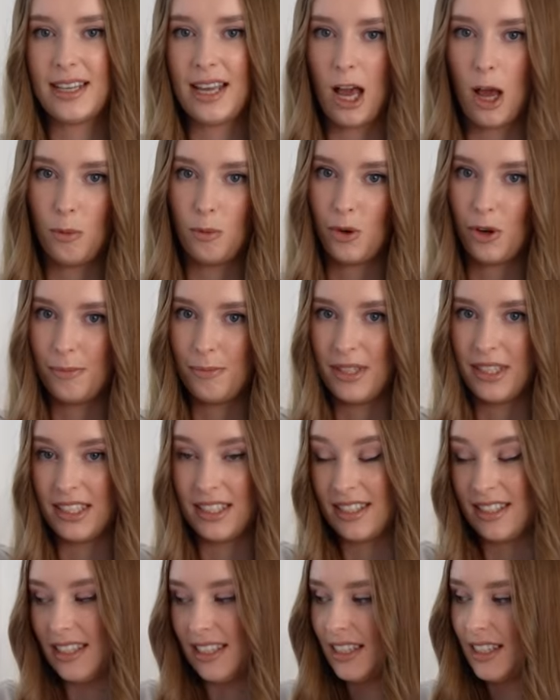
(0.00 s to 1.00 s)
I'm
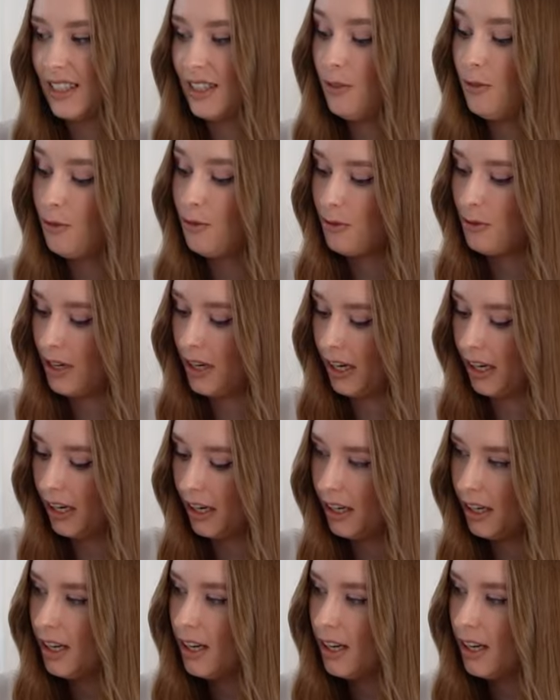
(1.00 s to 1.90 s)
1.63